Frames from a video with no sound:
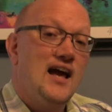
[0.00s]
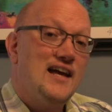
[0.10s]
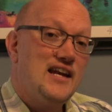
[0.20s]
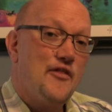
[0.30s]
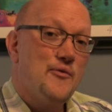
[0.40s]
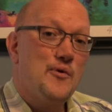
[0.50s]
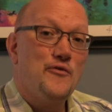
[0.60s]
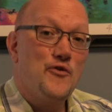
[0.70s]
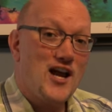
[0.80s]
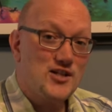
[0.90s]
Now, the
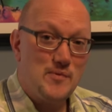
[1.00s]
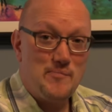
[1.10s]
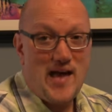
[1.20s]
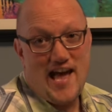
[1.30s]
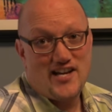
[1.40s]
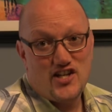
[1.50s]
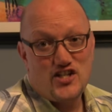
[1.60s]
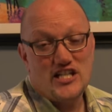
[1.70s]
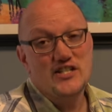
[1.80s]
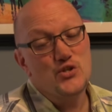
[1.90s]
Refreshment Package
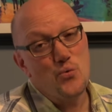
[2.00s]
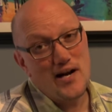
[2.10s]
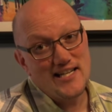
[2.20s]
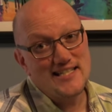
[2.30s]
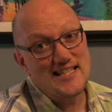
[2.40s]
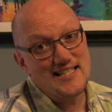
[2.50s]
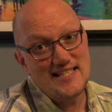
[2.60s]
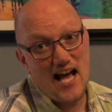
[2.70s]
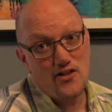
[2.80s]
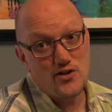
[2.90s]
is
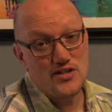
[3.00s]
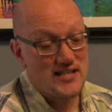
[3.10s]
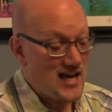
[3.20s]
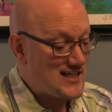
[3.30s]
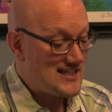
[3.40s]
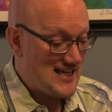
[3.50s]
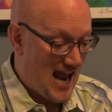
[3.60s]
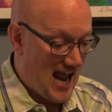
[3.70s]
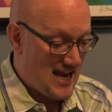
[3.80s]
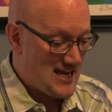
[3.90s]
$26 a
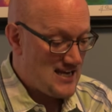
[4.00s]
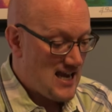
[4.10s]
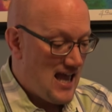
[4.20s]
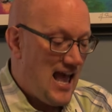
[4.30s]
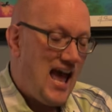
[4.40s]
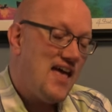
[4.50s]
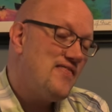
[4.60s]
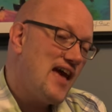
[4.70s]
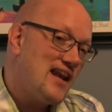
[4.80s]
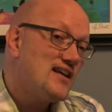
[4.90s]
day, and
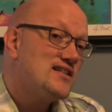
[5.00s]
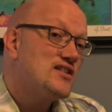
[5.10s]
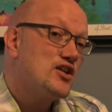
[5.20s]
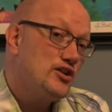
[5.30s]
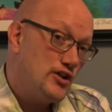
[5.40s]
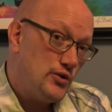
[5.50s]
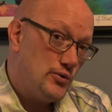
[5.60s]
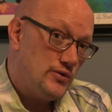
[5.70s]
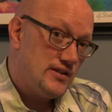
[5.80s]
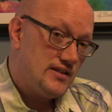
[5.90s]
that
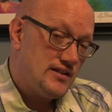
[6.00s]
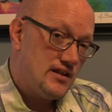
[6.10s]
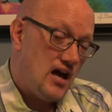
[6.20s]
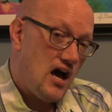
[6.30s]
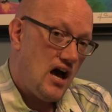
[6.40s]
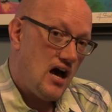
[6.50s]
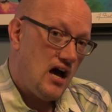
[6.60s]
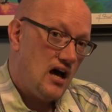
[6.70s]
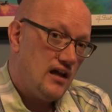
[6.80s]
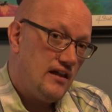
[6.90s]
excludes
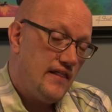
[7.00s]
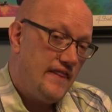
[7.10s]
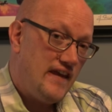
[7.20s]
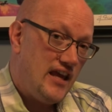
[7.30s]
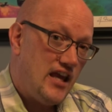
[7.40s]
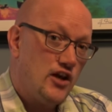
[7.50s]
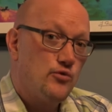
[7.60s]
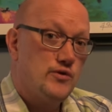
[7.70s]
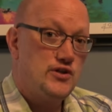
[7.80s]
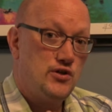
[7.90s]
the
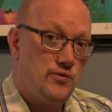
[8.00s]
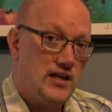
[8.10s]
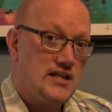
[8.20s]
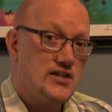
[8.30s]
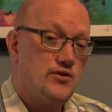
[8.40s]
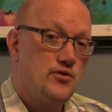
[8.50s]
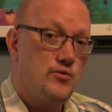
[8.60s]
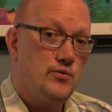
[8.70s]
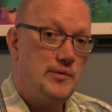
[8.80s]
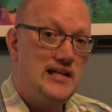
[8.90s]
gratuity. So you
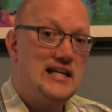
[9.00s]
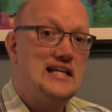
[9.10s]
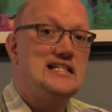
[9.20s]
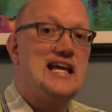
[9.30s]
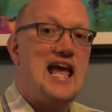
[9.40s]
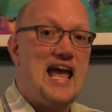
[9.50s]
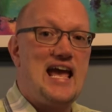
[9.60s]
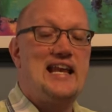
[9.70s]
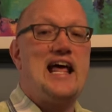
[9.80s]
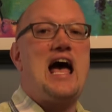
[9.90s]
will be needing to
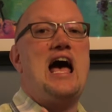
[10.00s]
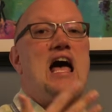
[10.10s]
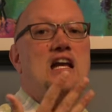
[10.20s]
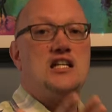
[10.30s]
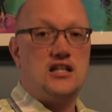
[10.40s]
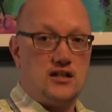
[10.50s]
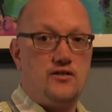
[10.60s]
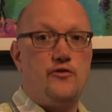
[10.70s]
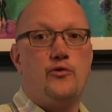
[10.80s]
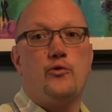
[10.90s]
add on
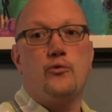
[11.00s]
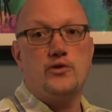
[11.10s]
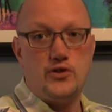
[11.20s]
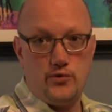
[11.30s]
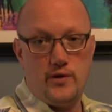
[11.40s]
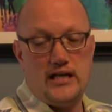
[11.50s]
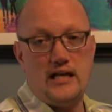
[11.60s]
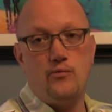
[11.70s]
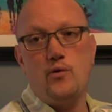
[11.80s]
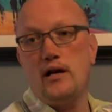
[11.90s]
the gratuity,
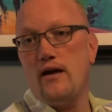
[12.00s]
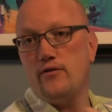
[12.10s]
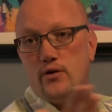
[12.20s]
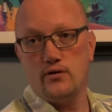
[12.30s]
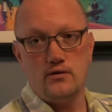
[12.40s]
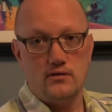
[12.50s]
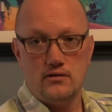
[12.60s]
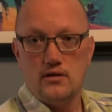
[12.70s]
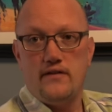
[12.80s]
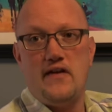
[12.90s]
whatever
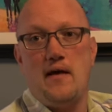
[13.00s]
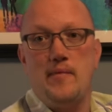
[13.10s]
that